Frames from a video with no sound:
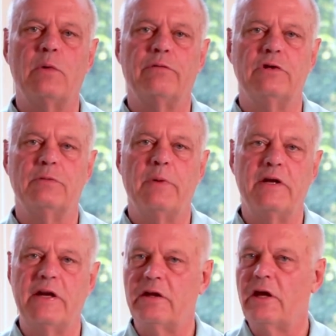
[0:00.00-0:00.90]
we
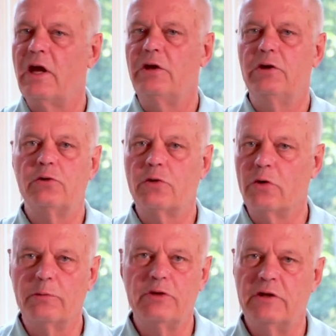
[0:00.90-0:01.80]
respond to that,
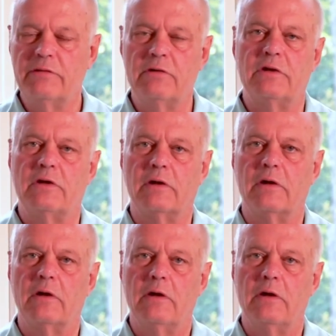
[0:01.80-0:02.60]
determines everything.